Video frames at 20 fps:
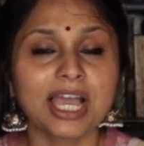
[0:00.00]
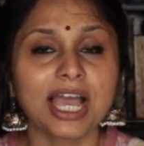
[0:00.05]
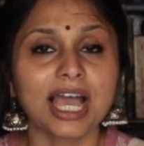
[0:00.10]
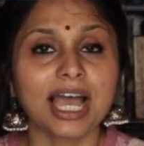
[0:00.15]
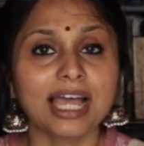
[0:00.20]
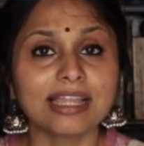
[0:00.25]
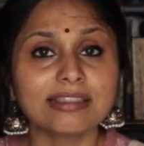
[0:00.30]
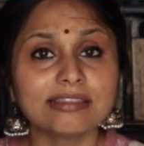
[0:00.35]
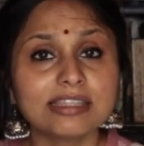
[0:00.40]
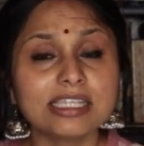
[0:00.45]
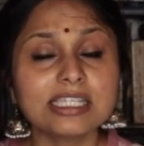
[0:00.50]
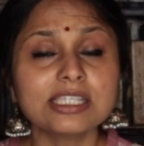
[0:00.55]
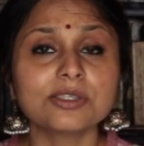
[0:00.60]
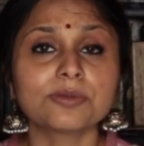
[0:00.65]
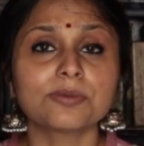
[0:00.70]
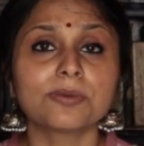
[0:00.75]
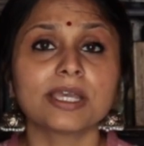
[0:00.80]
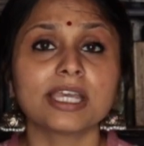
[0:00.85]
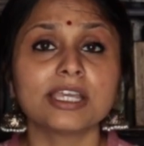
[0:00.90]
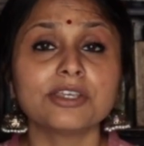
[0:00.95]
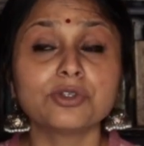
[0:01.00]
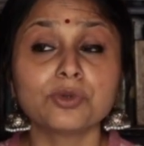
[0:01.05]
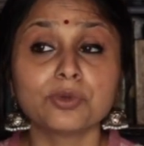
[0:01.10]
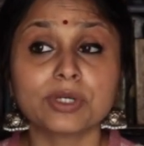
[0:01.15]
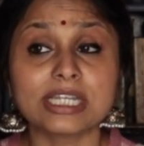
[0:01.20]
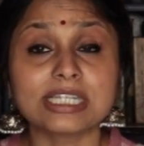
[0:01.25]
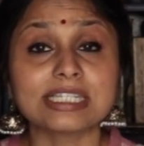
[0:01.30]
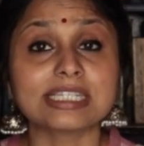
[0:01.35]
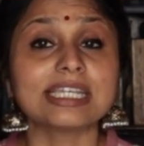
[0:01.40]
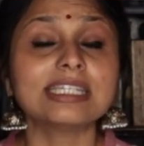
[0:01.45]
and this way you
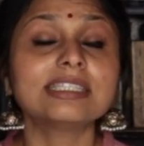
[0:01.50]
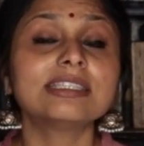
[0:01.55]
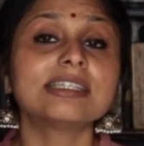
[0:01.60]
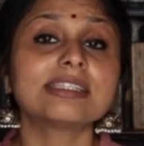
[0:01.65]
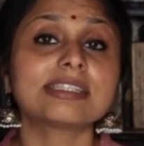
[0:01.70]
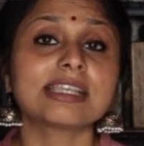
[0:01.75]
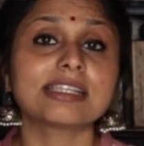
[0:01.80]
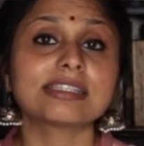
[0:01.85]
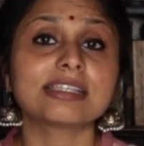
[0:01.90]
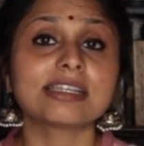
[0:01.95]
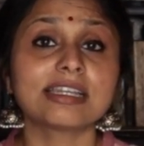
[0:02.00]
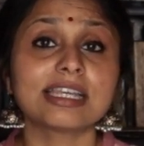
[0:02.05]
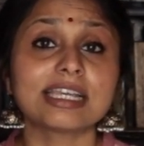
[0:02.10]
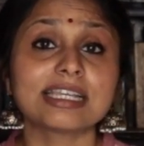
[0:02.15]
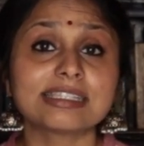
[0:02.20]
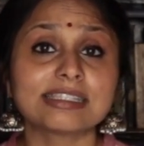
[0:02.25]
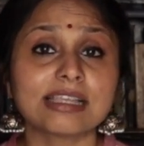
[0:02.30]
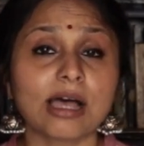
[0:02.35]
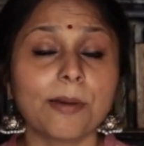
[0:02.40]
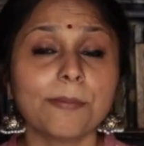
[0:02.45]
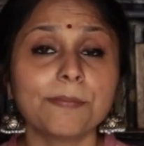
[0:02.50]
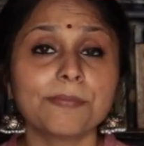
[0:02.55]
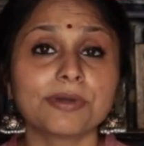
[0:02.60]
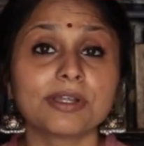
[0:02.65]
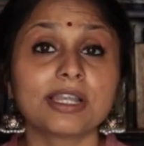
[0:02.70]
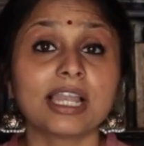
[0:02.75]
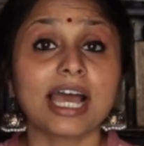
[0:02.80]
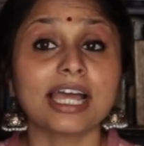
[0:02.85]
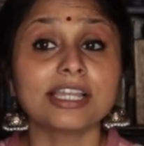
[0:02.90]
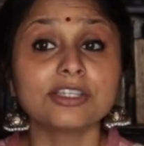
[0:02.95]
can take this as an
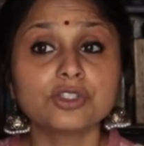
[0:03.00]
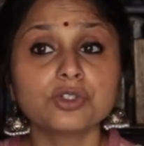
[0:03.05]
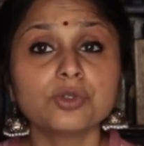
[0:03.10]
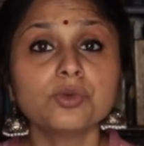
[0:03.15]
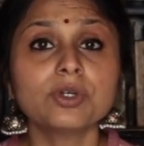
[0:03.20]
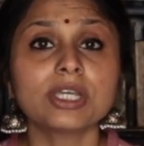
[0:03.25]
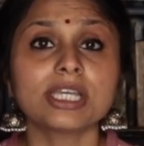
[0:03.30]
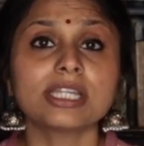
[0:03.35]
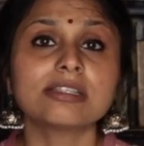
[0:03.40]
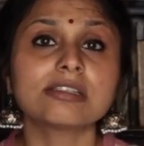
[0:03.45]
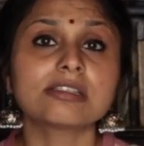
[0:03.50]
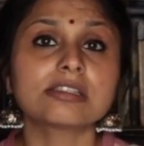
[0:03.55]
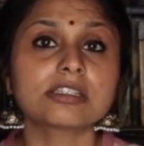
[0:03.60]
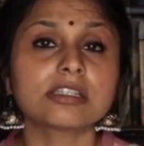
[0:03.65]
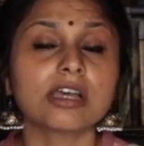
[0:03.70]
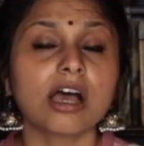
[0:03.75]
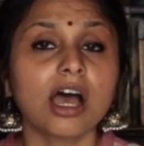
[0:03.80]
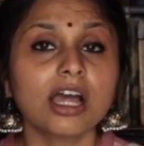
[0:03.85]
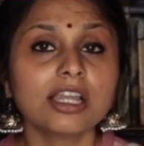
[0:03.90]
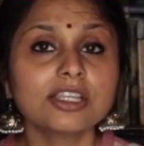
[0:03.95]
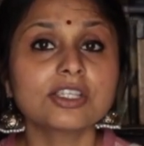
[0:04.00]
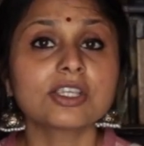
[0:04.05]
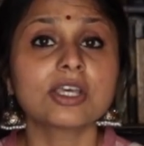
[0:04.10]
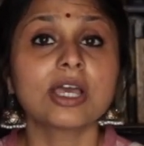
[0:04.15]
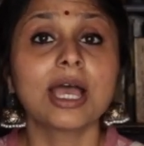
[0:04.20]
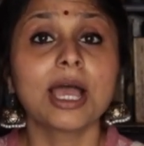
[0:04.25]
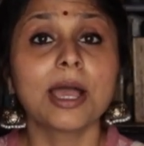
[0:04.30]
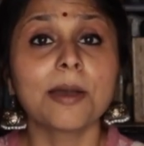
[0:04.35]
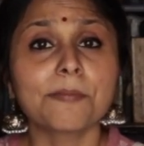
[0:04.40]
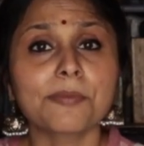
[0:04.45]
example and you can start
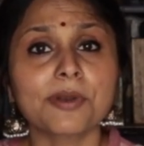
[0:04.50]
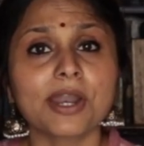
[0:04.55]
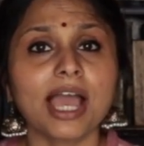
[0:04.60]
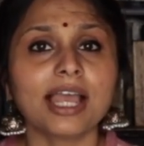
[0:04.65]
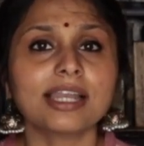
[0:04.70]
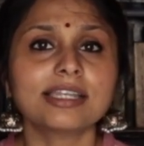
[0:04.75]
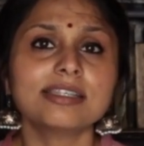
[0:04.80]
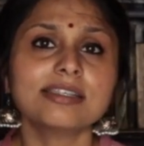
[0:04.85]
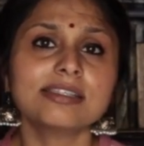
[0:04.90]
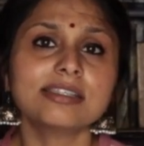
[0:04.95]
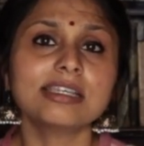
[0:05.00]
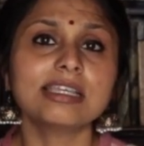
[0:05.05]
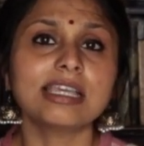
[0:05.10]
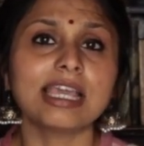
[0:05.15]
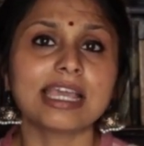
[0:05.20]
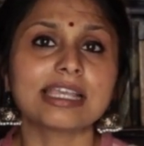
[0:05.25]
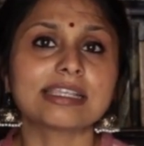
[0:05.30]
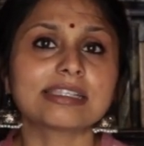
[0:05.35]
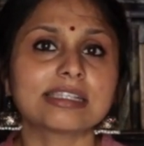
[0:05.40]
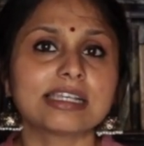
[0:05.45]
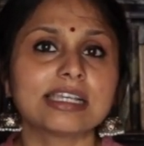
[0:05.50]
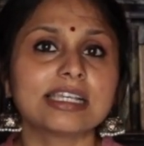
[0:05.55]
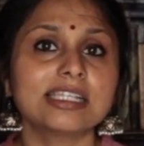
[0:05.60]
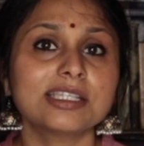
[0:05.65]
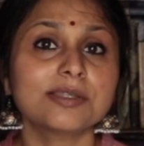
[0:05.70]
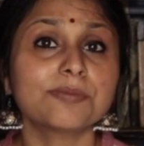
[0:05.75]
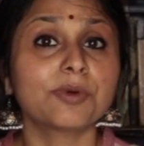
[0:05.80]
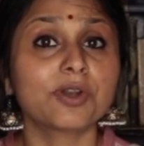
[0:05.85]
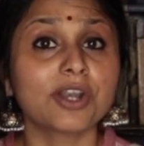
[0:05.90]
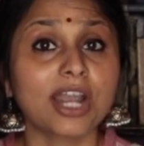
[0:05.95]
practicing
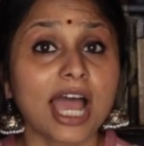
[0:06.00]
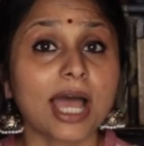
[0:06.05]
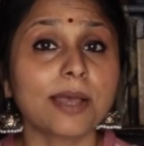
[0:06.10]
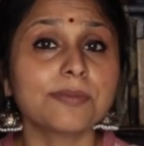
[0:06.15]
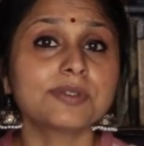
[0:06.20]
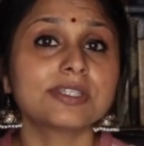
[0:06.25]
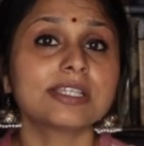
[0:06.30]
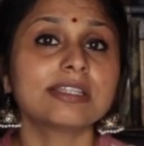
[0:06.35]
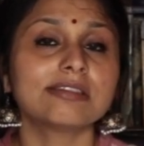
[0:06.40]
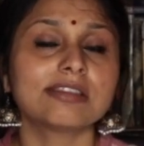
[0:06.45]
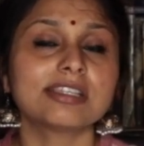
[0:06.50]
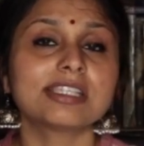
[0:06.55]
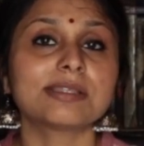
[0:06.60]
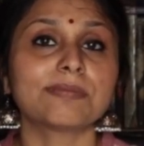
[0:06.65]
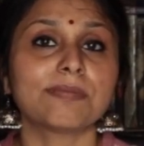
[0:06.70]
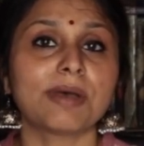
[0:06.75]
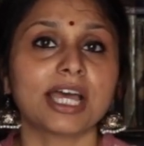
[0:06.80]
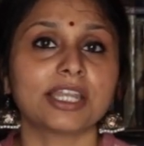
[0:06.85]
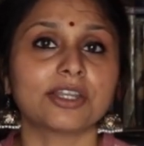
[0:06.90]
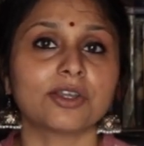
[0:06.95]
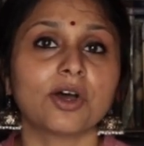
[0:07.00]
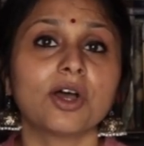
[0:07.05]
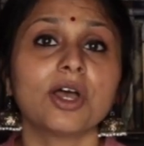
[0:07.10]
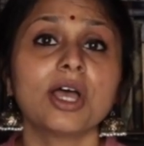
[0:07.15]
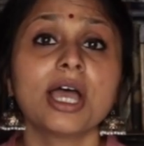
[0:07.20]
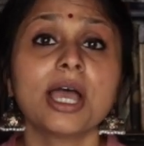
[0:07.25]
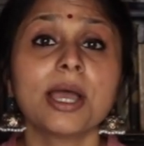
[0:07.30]
essays perhaps in this manner.